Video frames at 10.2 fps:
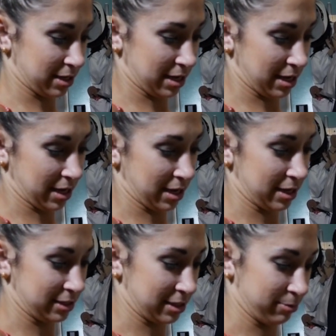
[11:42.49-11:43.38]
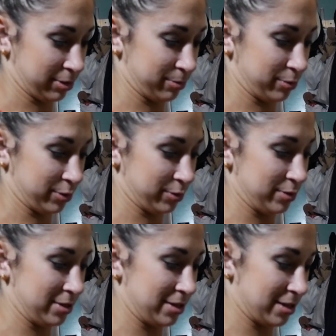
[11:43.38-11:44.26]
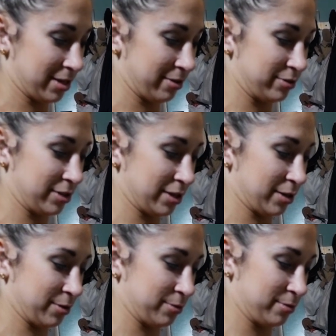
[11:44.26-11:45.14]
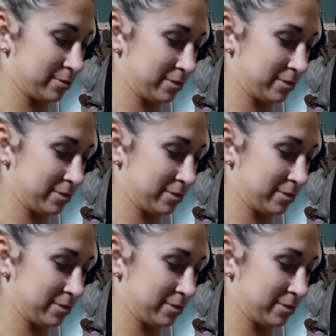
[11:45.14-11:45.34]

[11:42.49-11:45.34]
a tablespoon of dough.